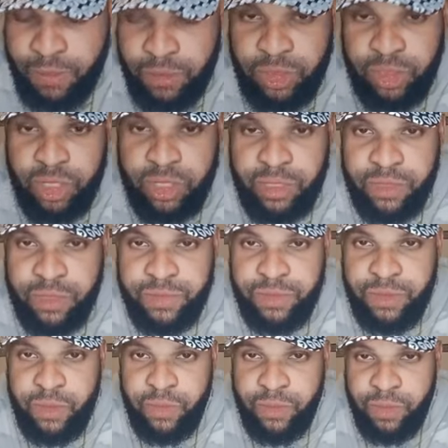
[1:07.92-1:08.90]
Share this
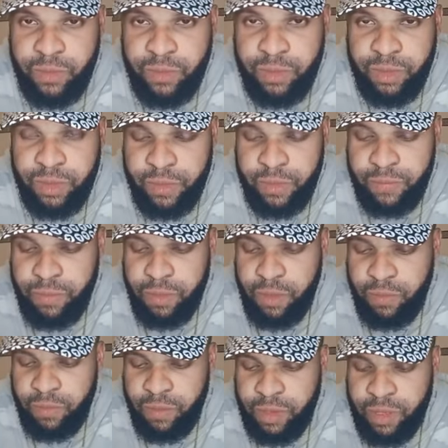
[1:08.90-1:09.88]
video for me. Give me
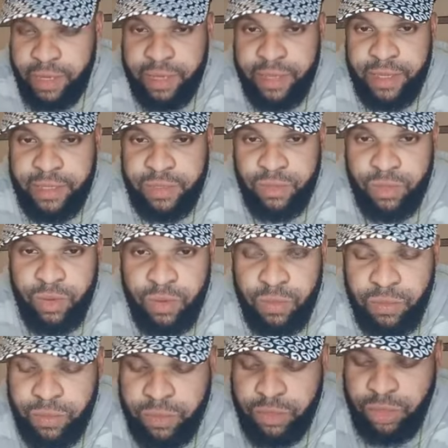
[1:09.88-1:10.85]
love and like. As you
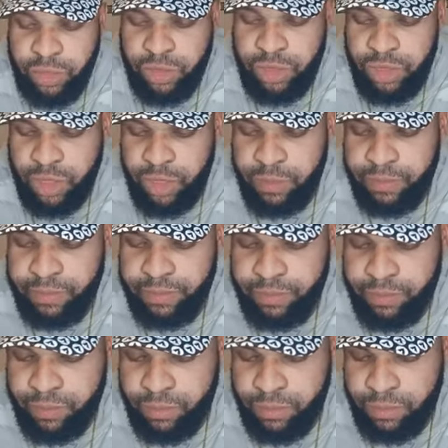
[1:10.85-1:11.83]
come, me just share.
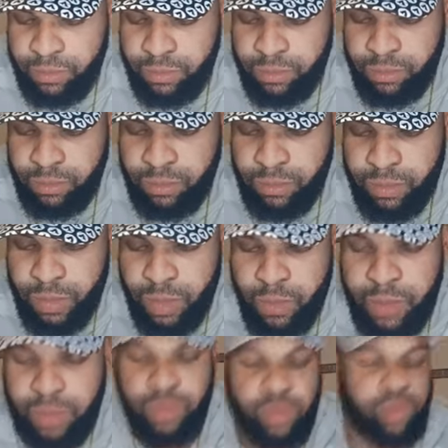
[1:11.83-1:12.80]
I
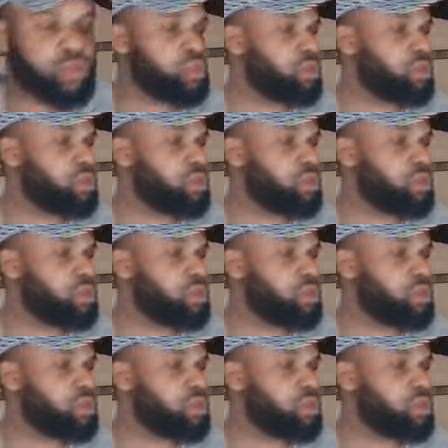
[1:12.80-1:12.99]
want to talk